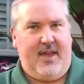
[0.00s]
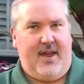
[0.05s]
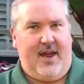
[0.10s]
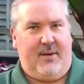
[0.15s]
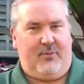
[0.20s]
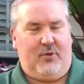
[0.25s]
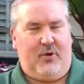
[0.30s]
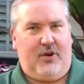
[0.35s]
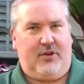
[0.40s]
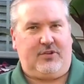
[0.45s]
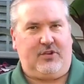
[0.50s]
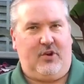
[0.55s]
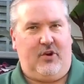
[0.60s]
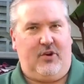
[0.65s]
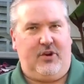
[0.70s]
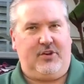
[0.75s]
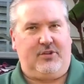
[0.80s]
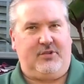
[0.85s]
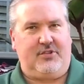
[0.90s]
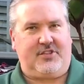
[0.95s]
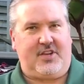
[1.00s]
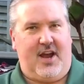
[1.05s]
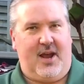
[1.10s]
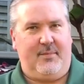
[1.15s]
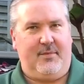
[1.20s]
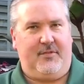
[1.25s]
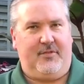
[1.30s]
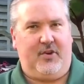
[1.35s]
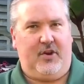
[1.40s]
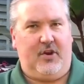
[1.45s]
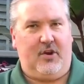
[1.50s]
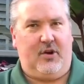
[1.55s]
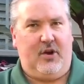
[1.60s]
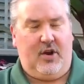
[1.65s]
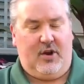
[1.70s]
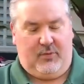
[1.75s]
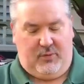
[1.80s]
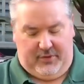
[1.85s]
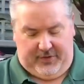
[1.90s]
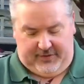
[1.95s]
and we're also going into a time of year
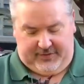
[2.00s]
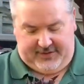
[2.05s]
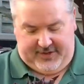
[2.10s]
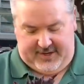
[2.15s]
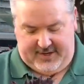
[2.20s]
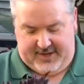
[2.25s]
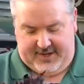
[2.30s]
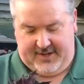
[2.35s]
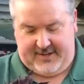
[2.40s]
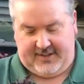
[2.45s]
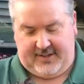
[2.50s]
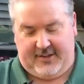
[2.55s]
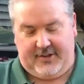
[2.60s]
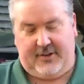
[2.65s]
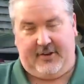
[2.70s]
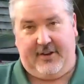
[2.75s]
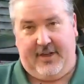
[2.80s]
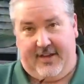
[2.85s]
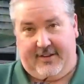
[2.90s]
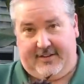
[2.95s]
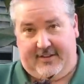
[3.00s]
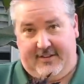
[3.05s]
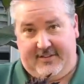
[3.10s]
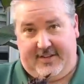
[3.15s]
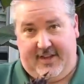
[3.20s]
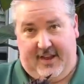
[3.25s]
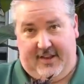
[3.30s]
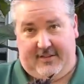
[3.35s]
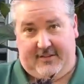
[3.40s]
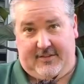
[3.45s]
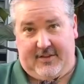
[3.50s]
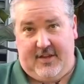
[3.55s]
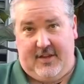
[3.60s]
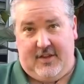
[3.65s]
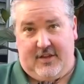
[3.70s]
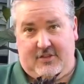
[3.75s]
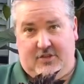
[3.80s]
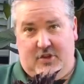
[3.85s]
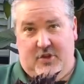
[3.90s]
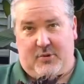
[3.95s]
where the sunlight is a little less intense.
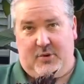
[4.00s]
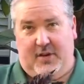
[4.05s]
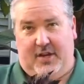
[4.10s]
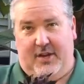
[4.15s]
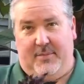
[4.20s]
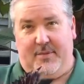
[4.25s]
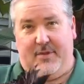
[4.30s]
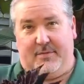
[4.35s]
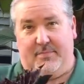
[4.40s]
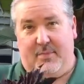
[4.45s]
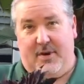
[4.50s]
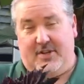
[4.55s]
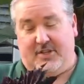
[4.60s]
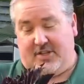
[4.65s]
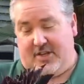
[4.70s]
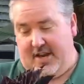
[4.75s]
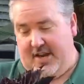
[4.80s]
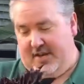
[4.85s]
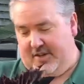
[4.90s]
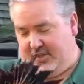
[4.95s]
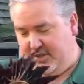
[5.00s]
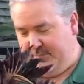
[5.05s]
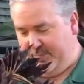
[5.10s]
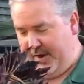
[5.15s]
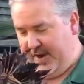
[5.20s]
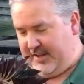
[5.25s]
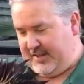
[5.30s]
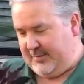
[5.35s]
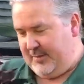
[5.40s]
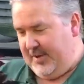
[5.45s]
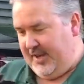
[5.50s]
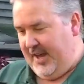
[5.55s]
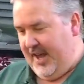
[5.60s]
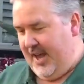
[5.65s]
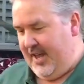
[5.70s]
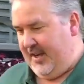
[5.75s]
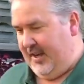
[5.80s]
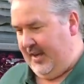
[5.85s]
So you want to give them as much light as you possibly can